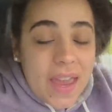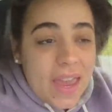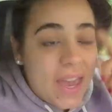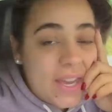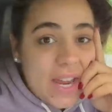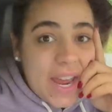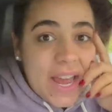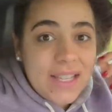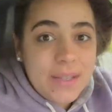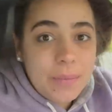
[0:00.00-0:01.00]
and I
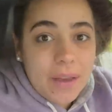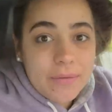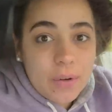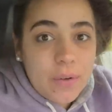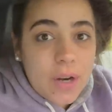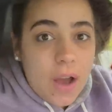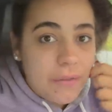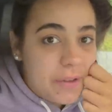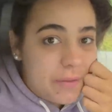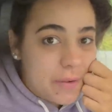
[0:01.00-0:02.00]
had some leftover
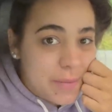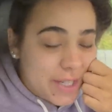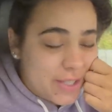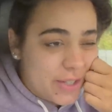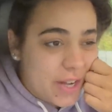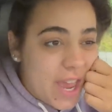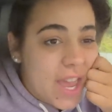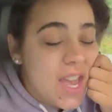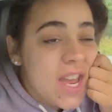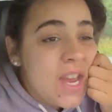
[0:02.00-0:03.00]
coffee from yesterday.
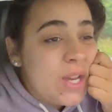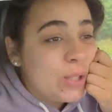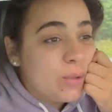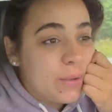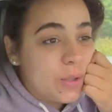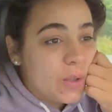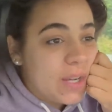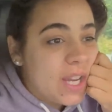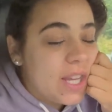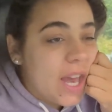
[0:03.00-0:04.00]
So I was
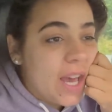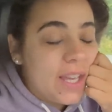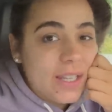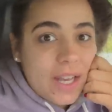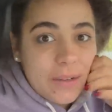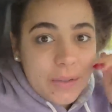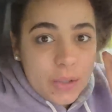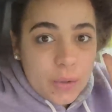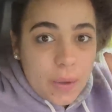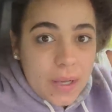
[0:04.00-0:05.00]
drinking that and kind of
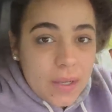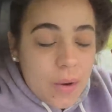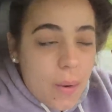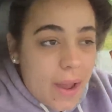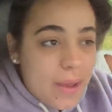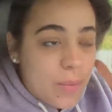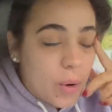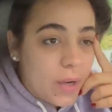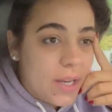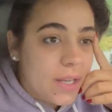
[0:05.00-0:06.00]
enjoying the quiet
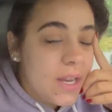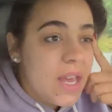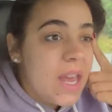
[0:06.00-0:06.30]
morning.